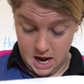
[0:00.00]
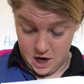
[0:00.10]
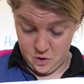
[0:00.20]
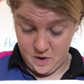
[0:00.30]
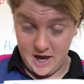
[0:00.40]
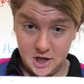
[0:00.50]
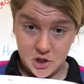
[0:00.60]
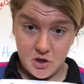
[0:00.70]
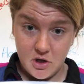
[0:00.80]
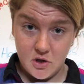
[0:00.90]
And you
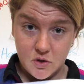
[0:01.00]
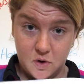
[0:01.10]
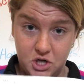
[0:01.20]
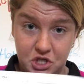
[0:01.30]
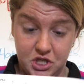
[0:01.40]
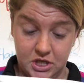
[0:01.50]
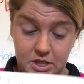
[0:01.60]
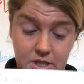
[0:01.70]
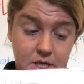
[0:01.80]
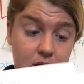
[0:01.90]
answer those
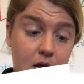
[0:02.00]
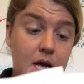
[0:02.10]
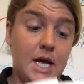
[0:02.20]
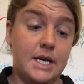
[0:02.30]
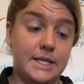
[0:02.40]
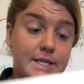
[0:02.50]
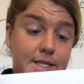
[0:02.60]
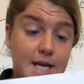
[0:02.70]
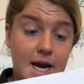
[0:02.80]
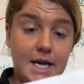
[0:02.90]
questions.
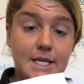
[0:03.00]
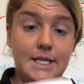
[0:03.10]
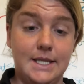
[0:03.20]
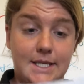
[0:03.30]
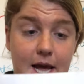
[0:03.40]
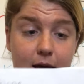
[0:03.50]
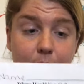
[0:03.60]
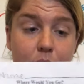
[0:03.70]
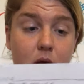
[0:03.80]
2nd step,